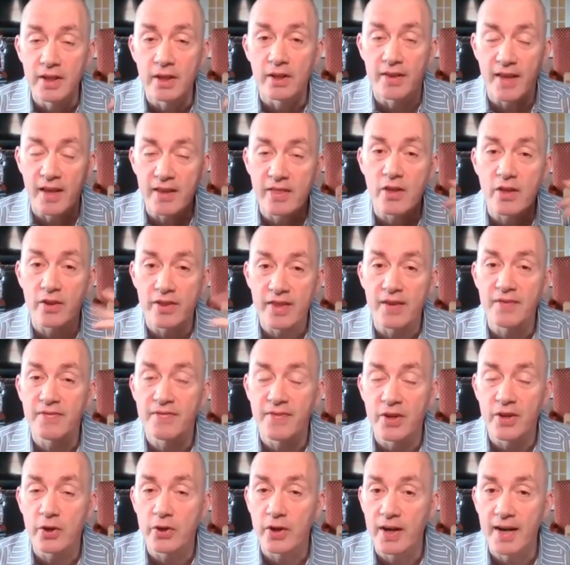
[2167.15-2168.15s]
You know, they thought they
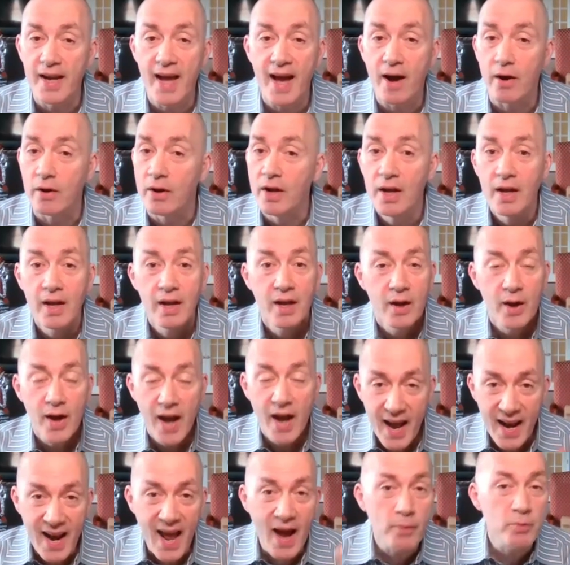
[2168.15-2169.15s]
figured it out.
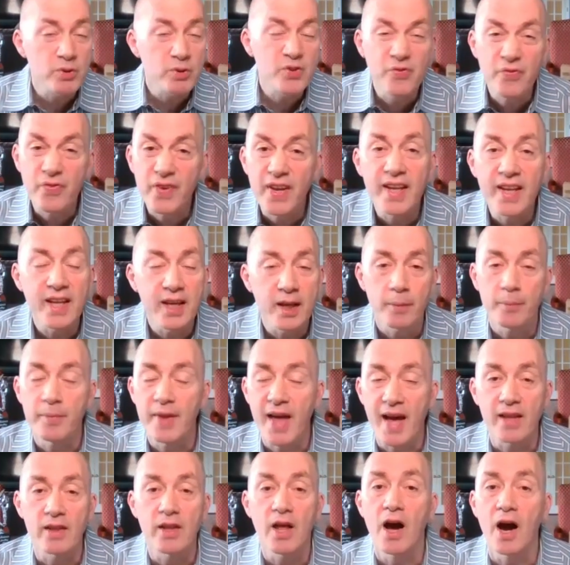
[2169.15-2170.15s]
And I was feeding
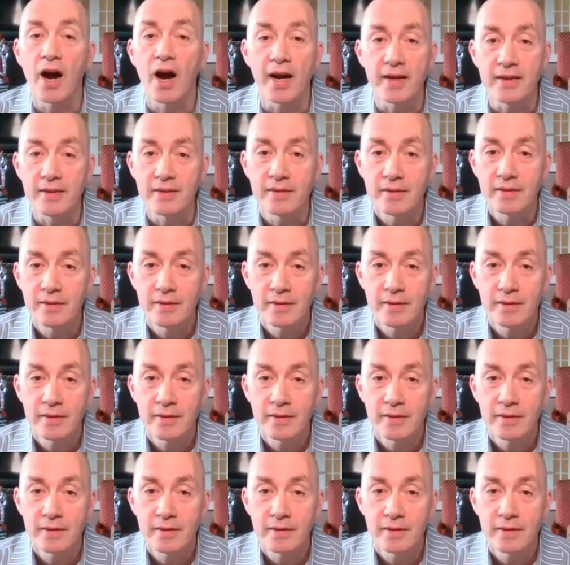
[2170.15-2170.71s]
them that line.